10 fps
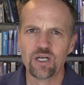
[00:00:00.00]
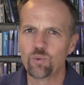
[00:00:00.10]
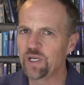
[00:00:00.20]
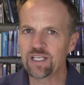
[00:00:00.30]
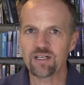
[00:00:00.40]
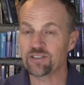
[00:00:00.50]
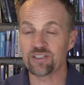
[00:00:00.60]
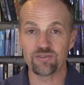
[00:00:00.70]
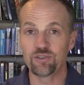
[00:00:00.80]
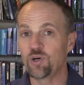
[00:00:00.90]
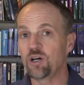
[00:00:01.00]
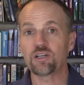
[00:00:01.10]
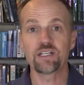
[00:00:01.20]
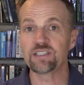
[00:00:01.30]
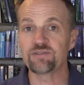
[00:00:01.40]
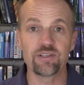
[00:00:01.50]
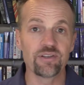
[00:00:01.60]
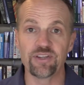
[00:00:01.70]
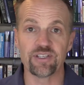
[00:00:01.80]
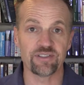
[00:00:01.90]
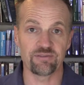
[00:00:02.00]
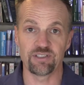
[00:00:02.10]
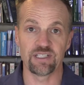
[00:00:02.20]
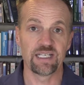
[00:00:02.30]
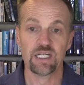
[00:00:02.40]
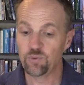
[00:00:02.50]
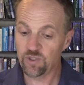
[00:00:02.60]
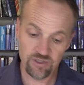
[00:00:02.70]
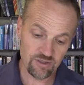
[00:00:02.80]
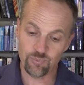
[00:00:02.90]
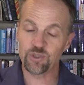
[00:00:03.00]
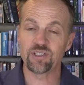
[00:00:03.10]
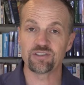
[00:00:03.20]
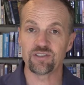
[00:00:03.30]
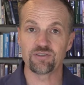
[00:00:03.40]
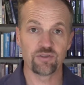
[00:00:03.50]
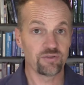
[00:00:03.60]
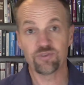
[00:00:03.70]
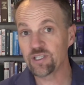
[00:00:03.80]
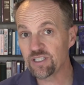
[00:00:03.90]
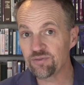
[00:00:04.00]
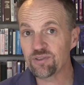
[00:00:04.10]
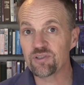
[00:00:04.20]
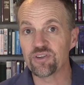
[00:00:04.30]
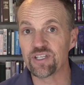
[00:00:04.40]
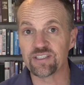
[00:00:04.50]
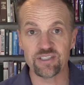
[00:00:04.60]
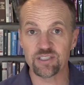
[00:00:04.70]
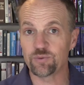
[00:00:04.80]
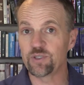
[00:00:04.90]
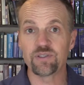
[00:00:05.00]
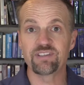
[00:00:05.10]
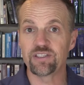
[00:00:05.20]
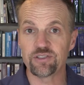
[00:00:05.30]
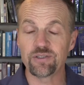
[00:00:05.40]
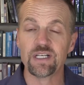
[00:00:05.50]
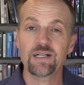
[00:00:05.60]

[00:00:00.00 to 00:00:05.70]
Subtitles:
We get ourselves to do all kinds of other things every day. We discipline ourselves to do some very difficult things we don't even enjoy.